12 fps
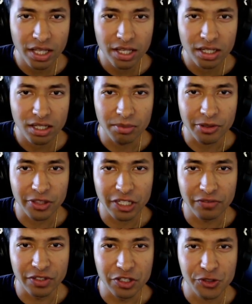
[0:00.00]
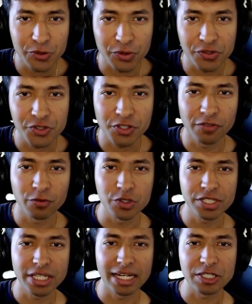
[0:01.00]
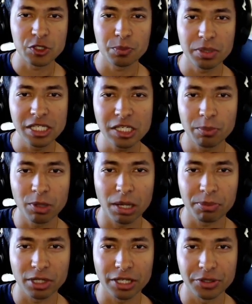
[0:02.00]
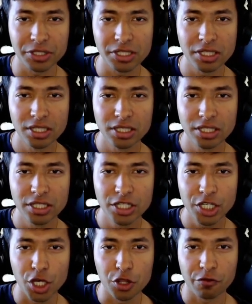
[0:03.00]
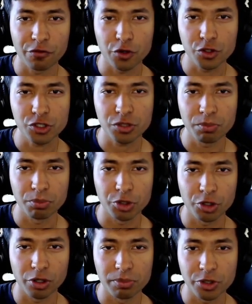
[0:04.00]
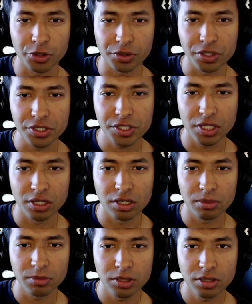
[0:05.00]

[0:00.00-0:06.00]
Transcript: Come to think of it, this sort of stuff was at its peak popularity in the first Mirim during this time.